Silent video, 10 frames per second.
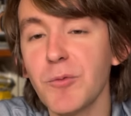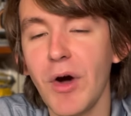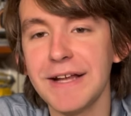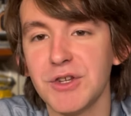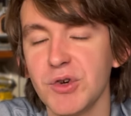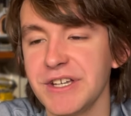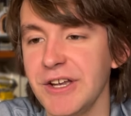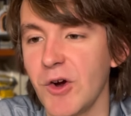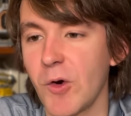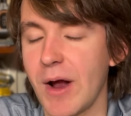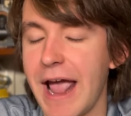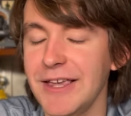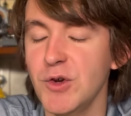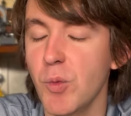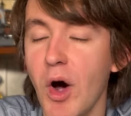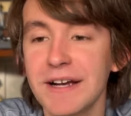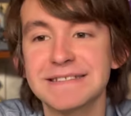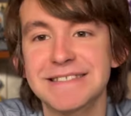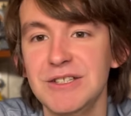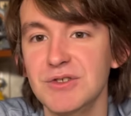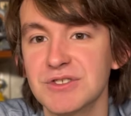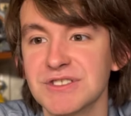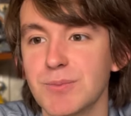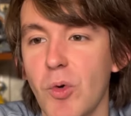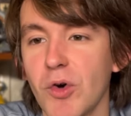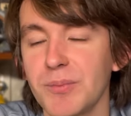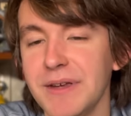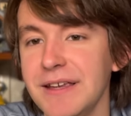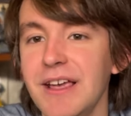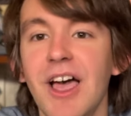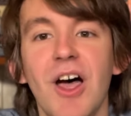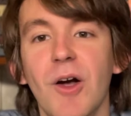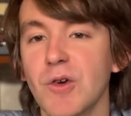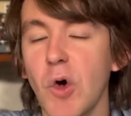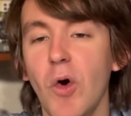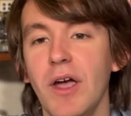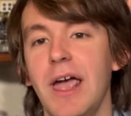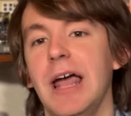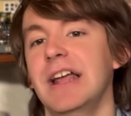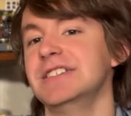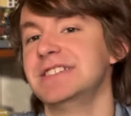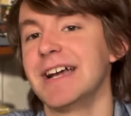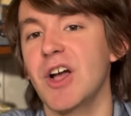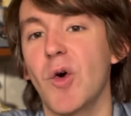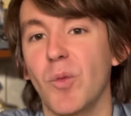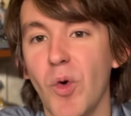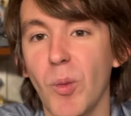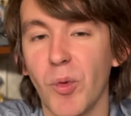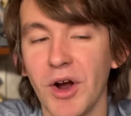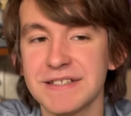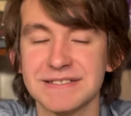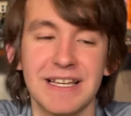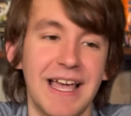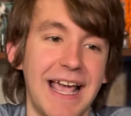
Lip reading: what I do here, and you want to continue to support me, go ahead and check out Will Bricks.